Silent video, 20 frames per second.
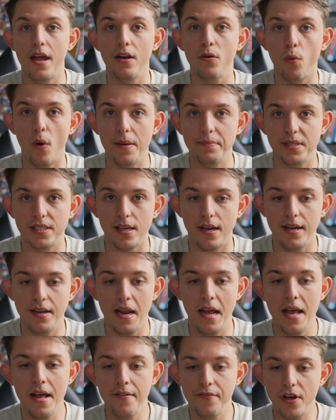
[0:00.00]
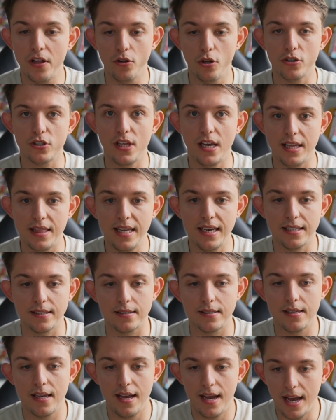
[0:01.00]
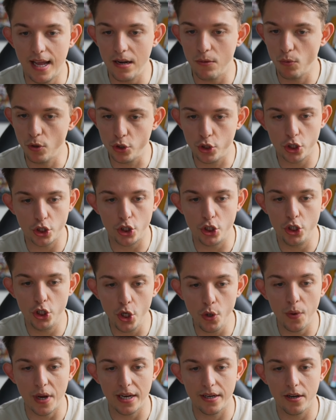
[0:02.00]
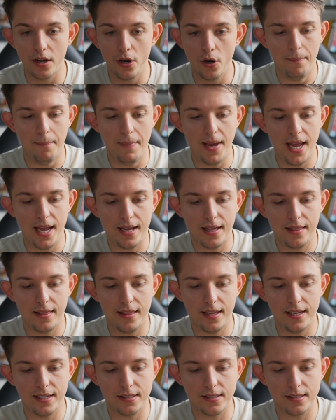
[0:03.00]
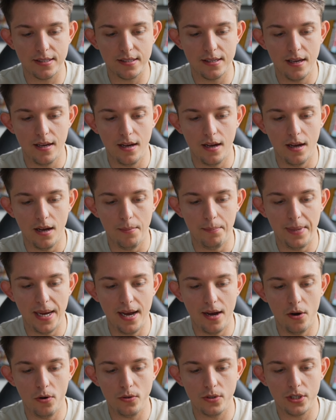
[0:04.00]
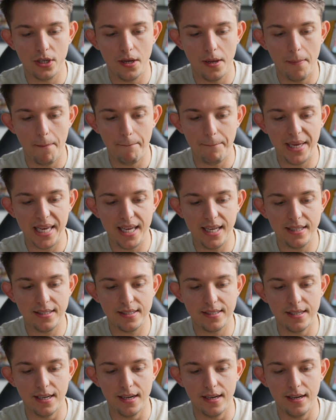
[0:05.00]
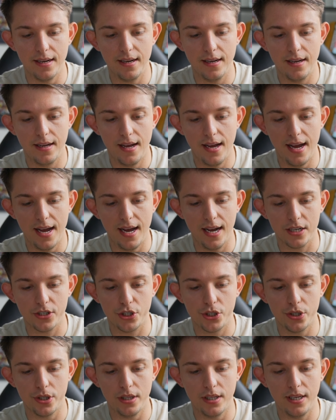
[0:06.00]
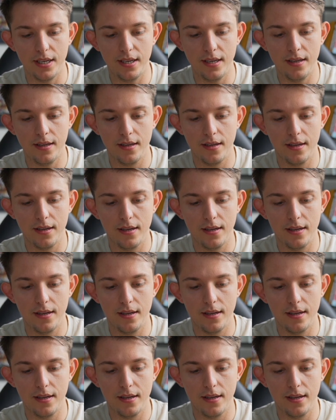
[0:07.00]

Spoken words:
end website that looks like this, and it will just do it. Make this about pizza, actually.